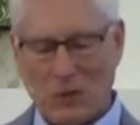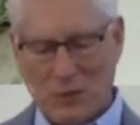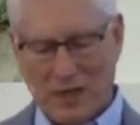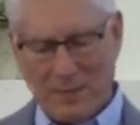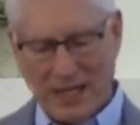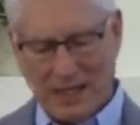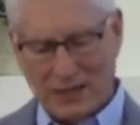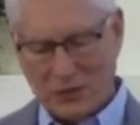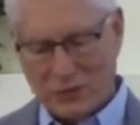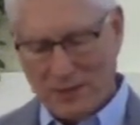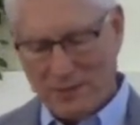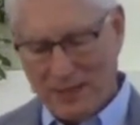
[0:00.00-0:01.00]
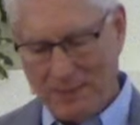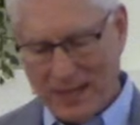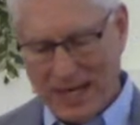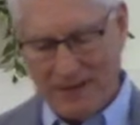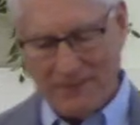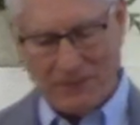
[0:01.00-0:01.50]
Would have been extremely
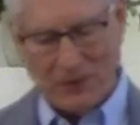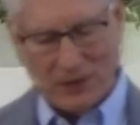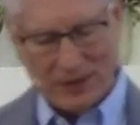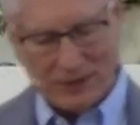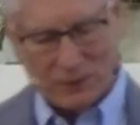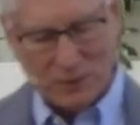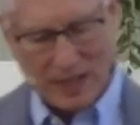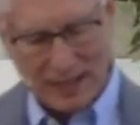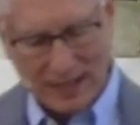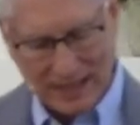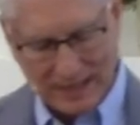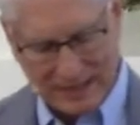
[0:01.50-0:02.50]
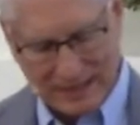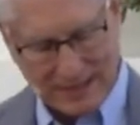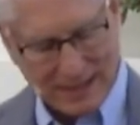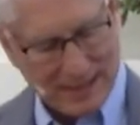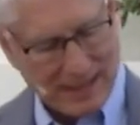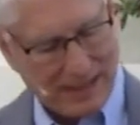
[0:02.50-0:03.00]
painful as well
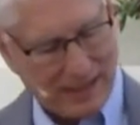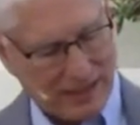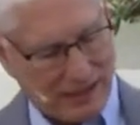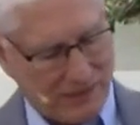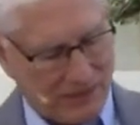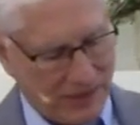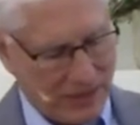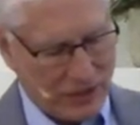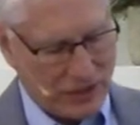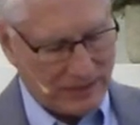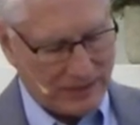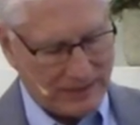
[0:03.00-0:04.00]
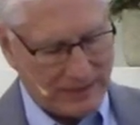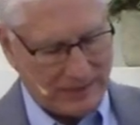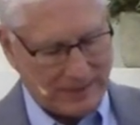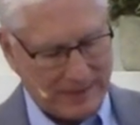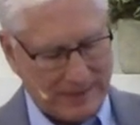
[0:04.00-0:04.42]
as inconvenient.